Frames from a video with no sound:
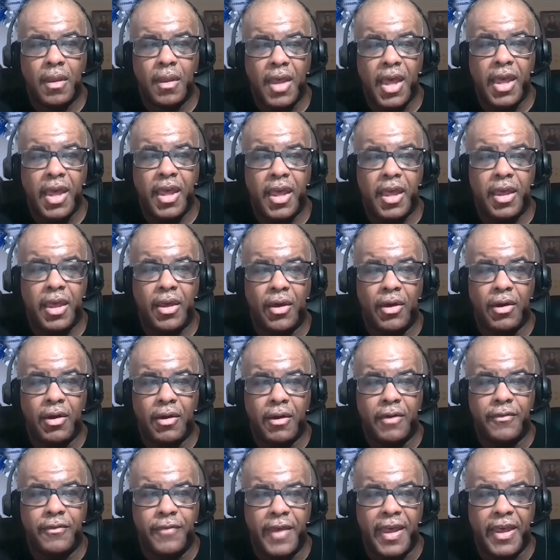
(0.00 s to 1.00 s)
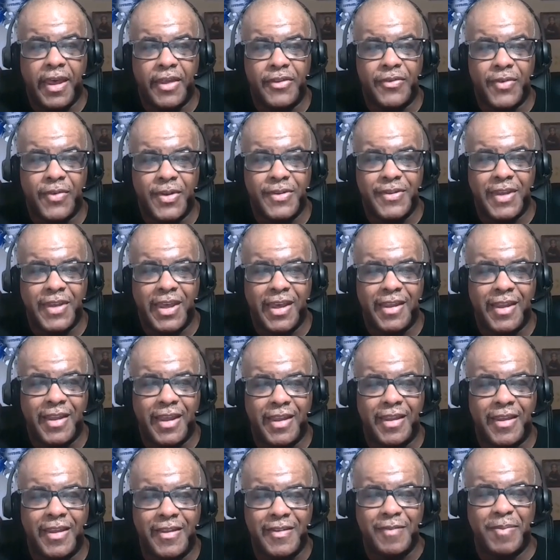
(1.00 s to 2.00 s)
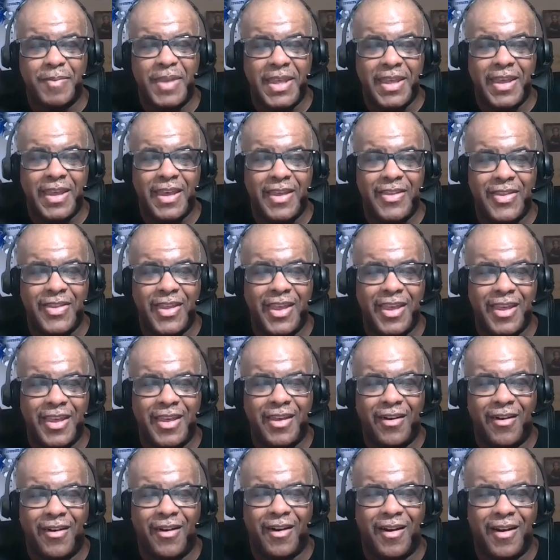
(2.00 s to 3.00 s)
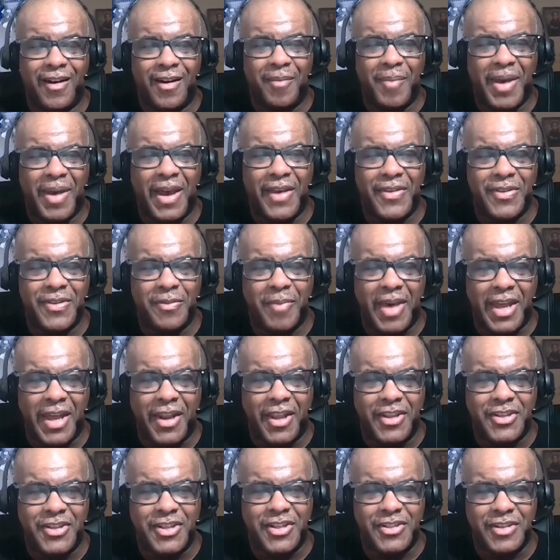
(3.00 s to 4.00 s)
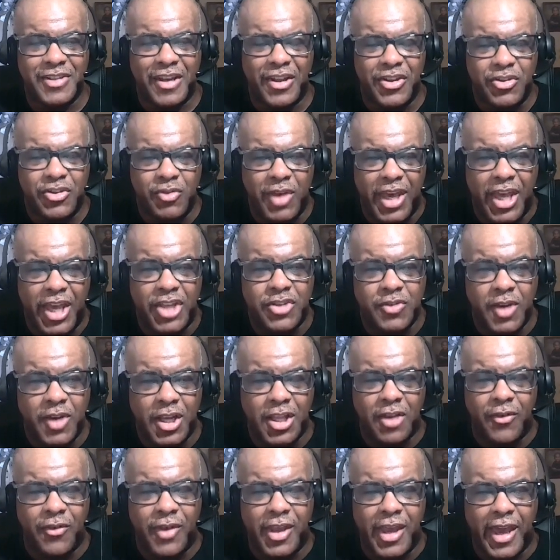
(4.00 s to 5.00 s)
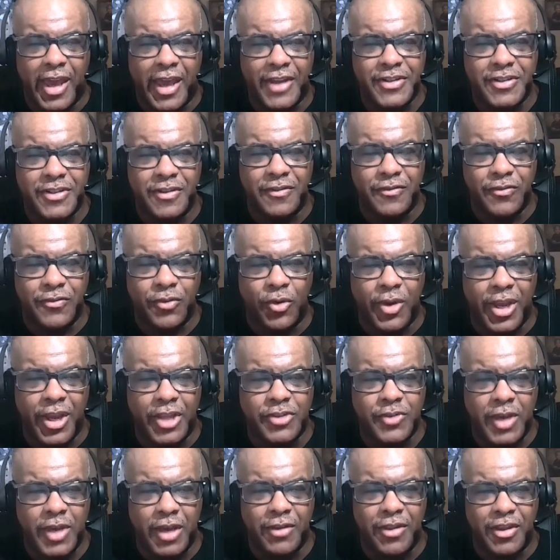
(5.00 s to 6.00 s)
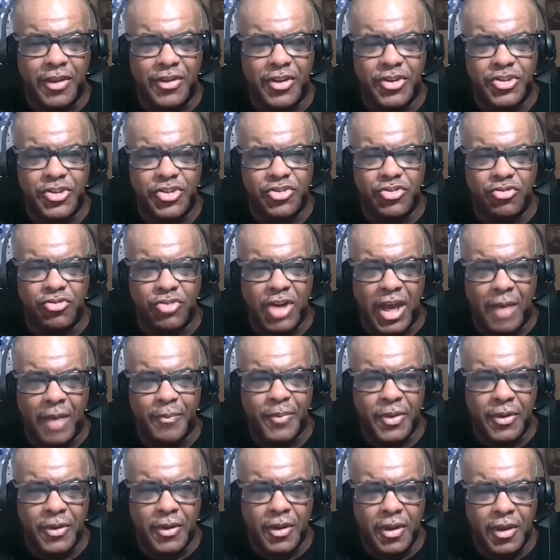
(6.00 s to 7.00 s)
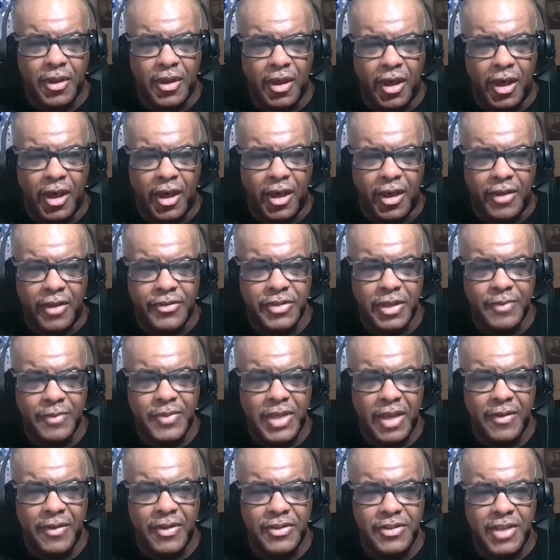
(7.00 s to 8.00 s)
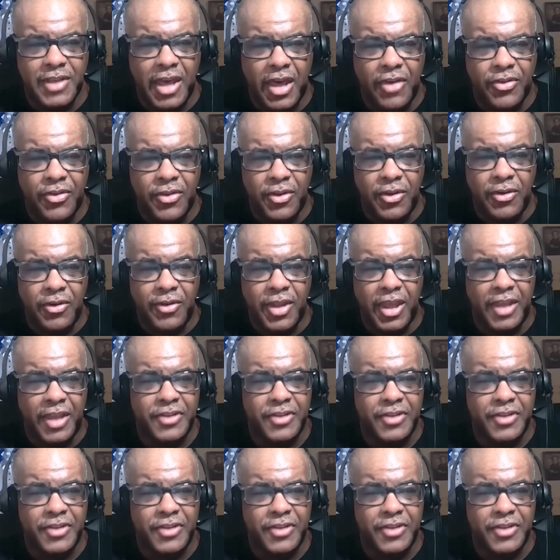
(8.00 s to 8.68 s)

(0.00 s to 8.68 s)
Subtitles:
Hey, horror fans, once again, it is me, the Horror Mize Monty J. Trying to do a trailer reaction for a trailer just dropped sometime this afternoon.